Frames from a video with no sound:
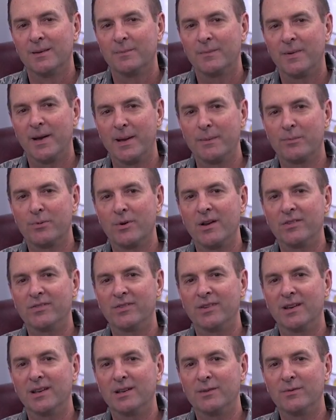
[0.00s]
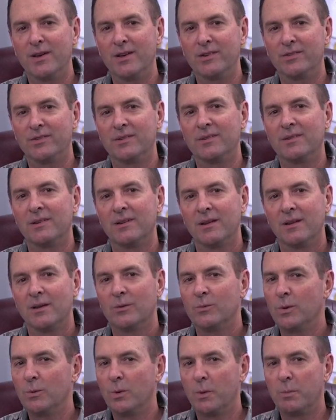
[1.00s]
By embracing innovation,
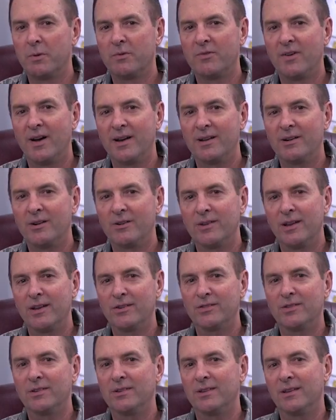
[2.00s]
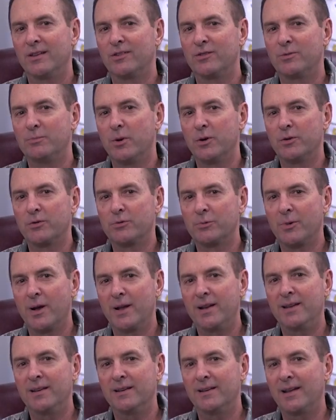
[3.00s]
we will provide our nation its most
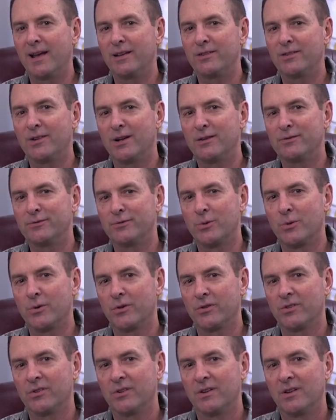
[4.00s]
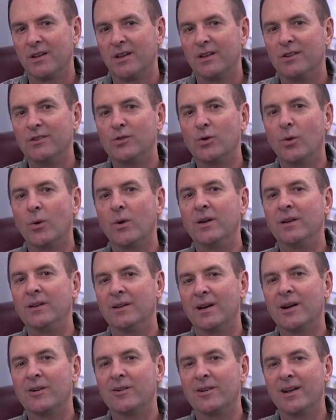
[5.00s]
ready and agile force. Join
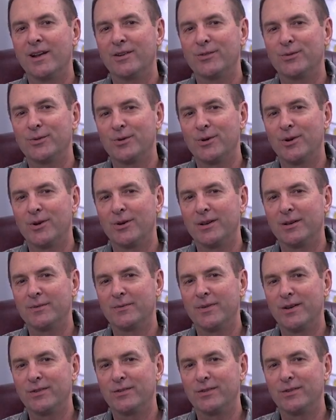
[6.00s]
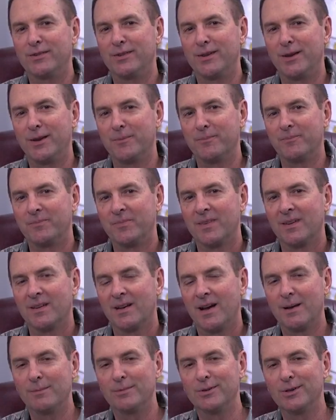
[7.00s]
our National Guard Innovation Team.
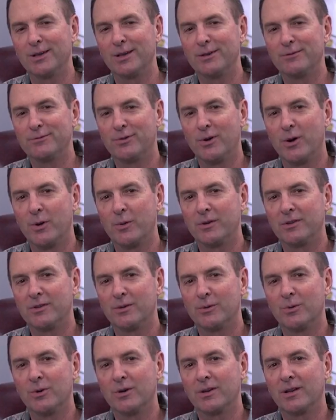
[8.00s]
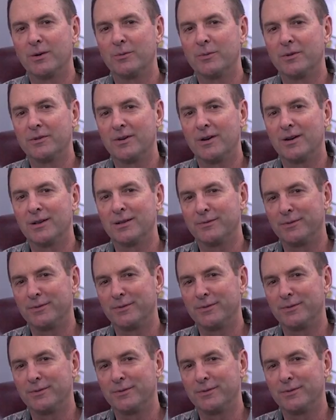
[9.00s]
I'm looking forward to working with all